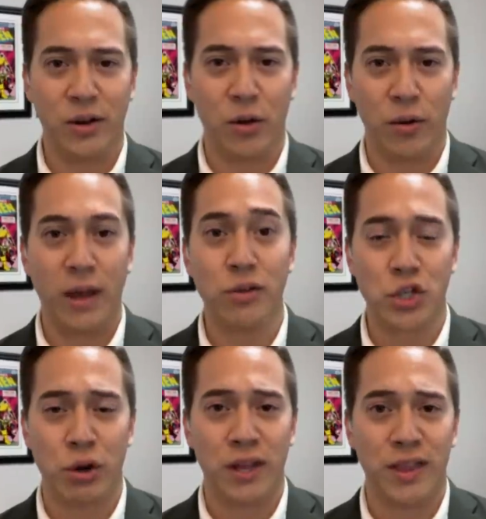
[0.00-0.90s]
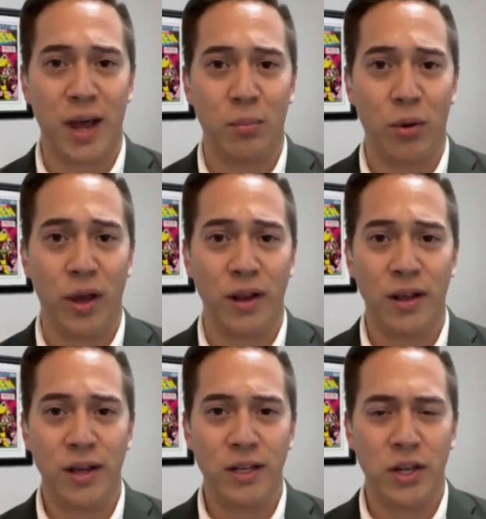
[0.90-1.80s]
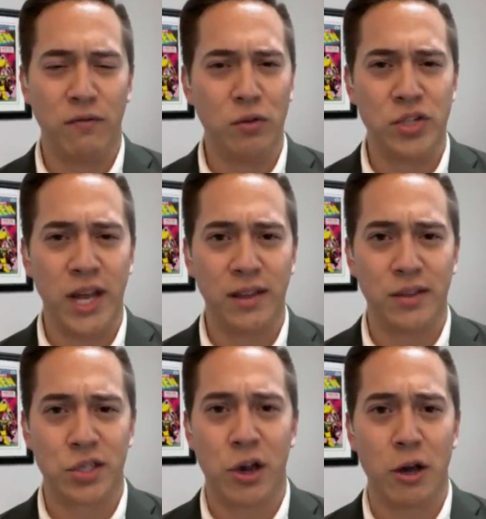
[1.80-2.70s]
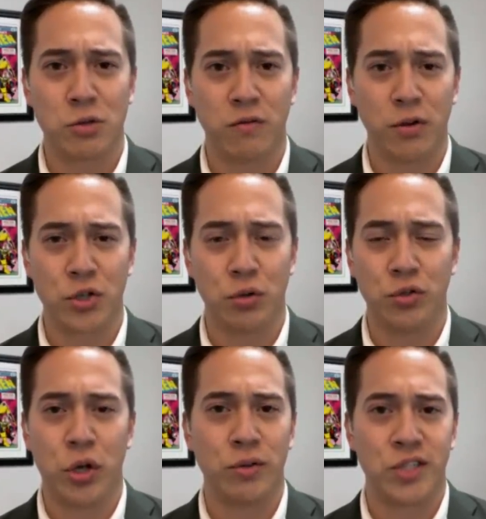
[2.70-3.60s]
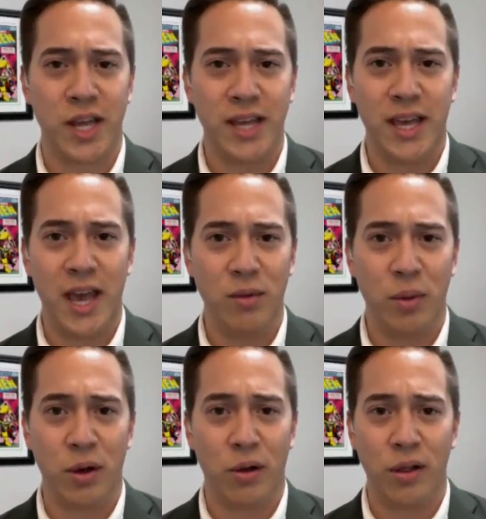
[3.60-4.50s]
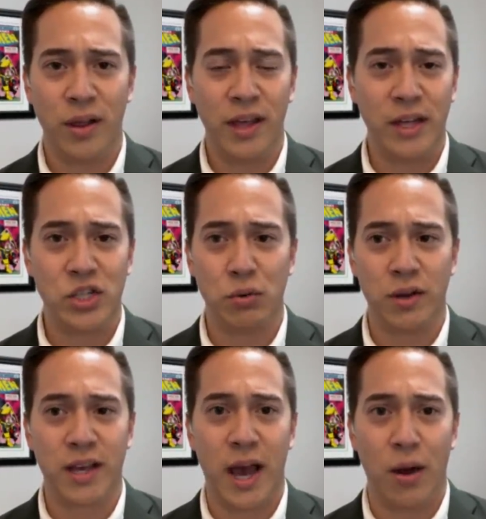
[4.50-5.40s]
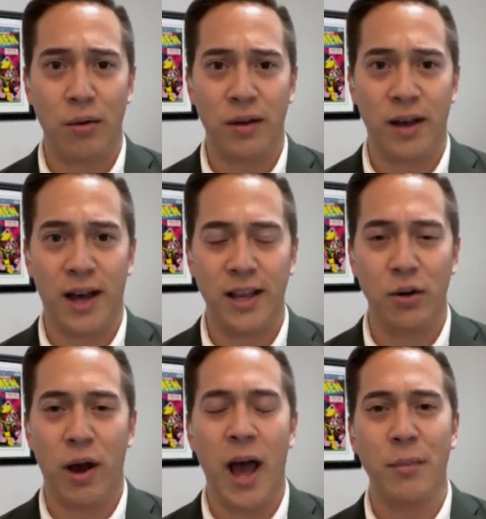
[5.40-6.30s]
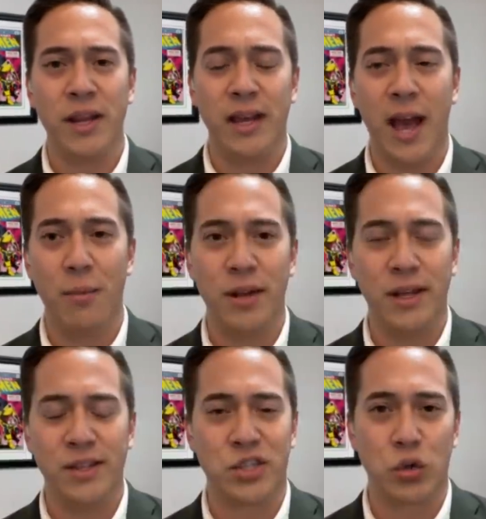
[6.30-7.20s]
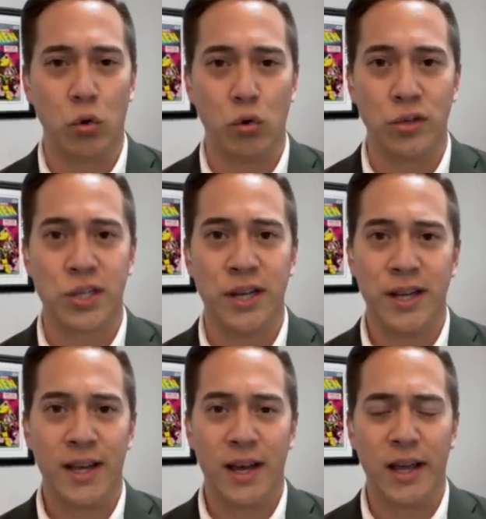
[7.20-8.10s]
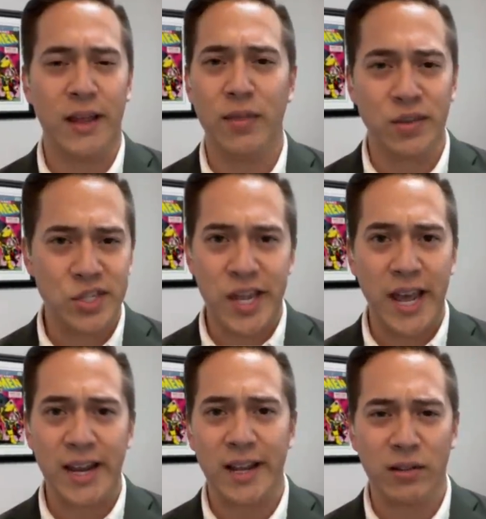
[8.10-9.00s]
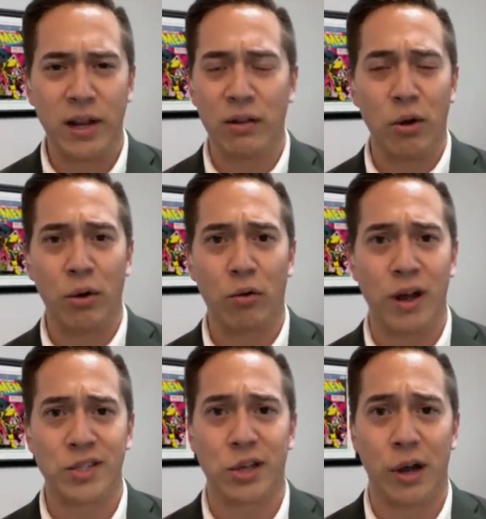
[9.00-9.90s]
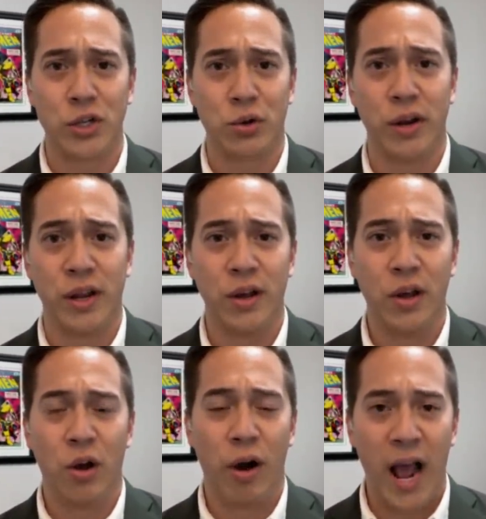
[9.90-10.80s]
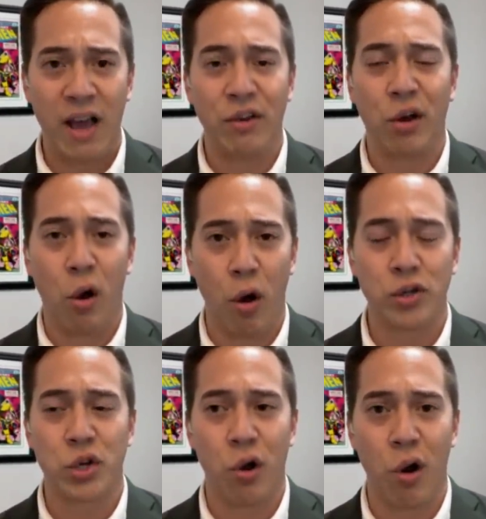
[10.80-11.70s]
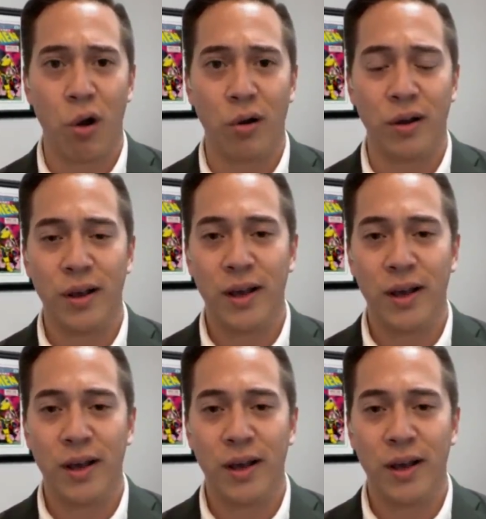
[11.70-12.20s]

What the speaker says: you know, illustrate that point. If you take this controversial "Don't Say Gay" bill, yeah, into account, you know, how many schools in the state, let alone across the country, are having heart-to-heart,